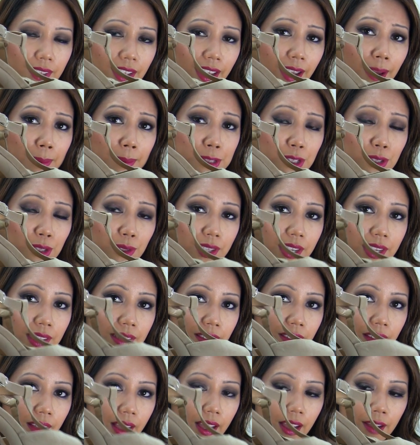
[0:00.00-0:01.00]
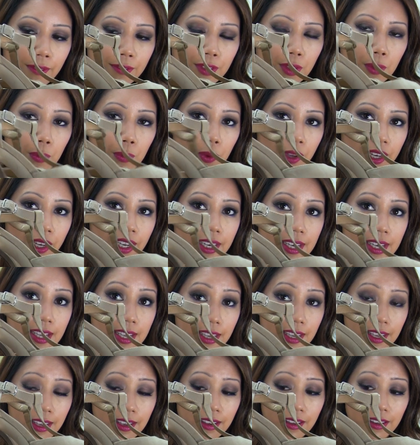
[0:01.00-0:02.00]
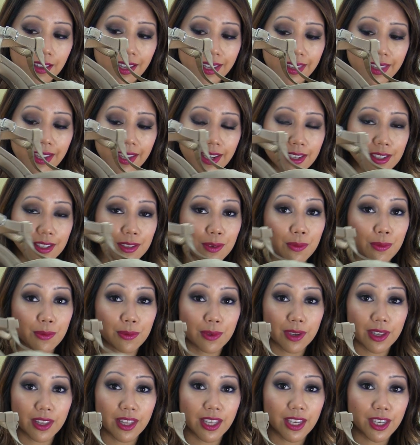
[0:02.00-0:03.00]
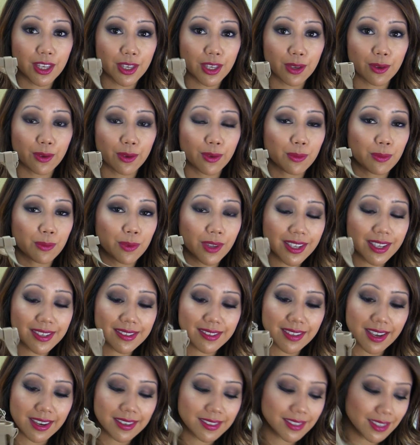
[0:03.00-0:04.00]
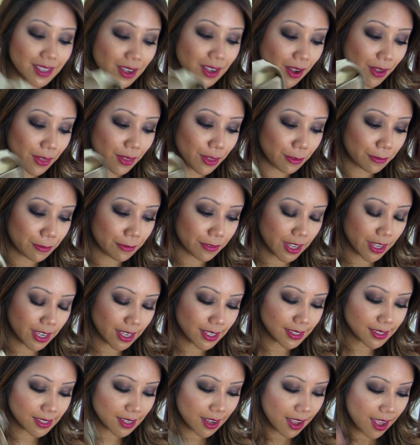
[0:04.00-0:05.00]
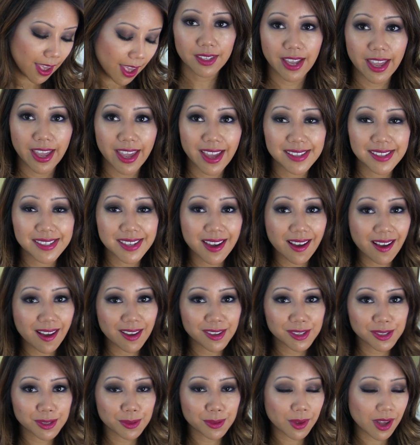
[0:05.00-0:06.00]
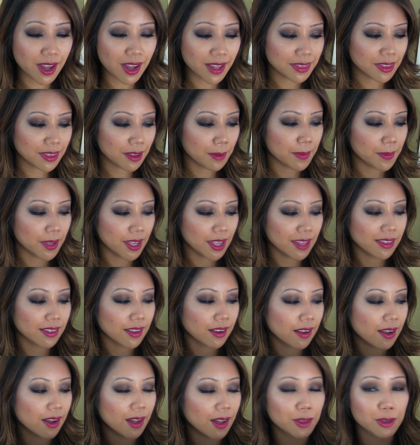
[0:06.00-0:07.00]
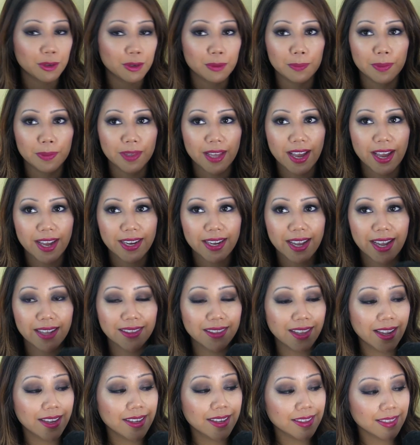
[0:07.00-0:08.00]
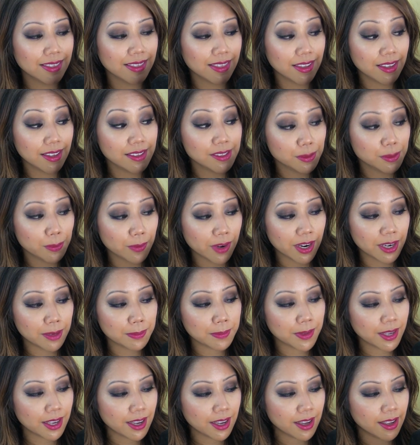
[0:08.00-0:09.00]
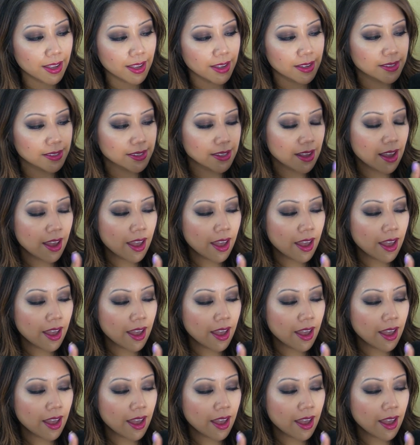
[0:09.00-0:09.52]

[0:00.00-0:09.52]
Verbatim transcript: absolutely love the wooden heel. I think it's really cute, really sexy on the feet. And I also got them in the color black. I like this one because